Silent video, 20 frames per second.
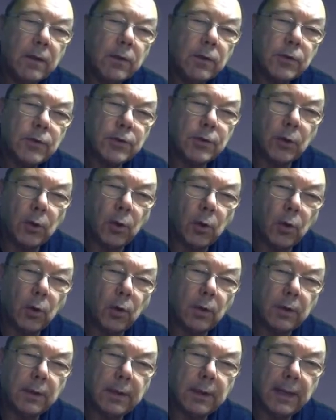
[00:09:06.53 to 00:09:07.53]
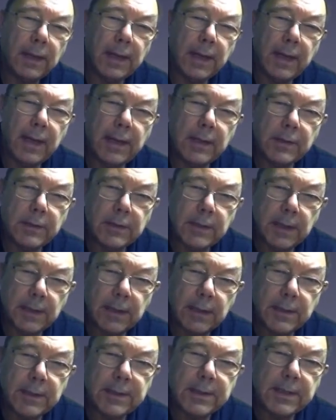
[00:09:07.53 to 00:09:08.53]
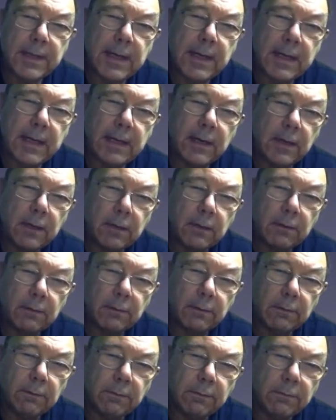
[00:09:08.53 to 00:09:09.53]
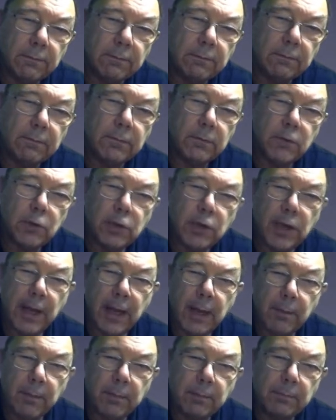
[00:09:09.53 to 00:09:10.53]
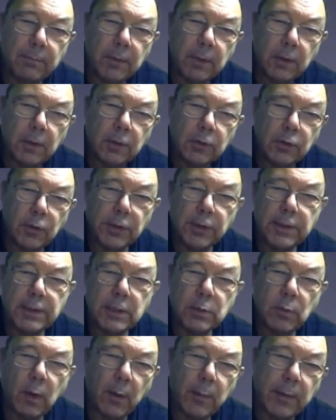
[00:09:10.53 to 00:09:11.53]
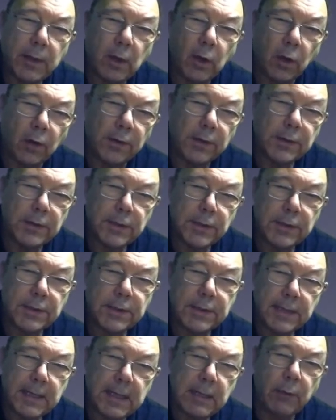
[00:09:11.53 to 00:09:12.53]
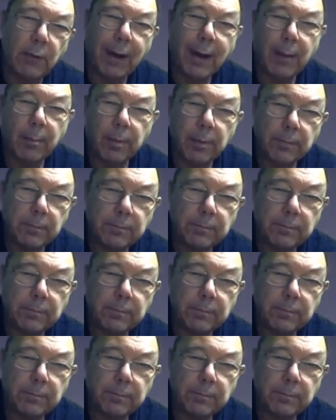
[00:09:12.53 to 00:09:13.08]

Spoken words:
So it's in a C shape. So this is why we call this the Cwrap.